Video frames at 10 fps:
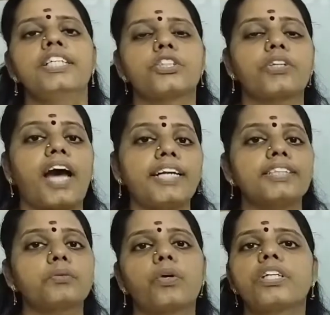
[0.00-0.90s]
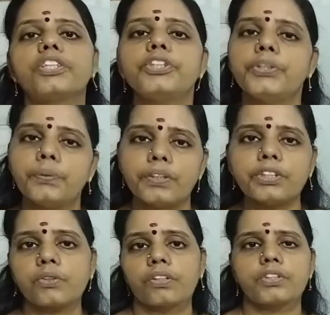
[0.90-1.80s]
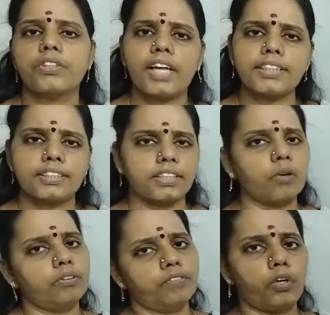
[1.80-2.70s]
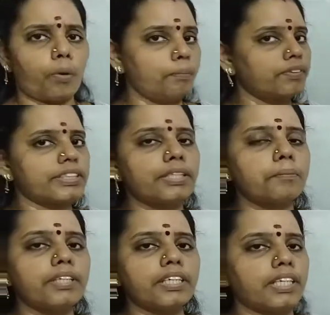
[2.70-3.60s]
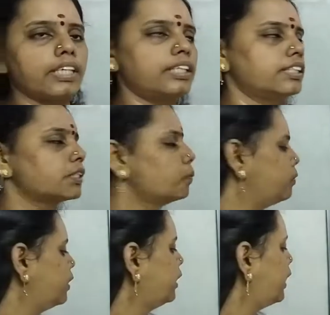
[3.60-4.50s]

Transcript: So that is what is unison. So that sound will obviously be heard in school.